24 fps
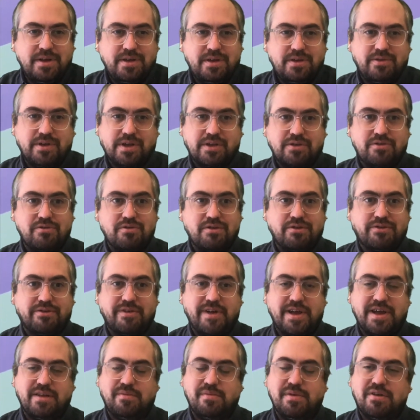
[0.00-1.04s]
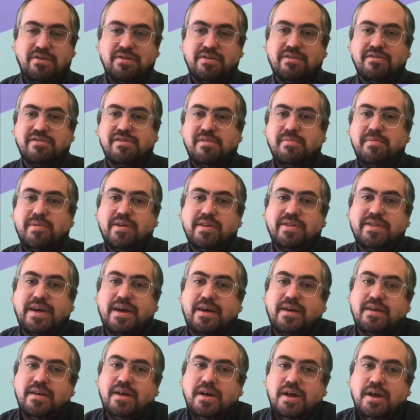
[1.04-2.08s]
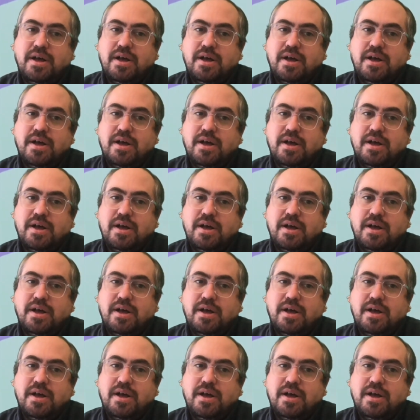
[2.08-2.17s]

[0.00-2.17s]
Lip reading: like traditional animation or something like that.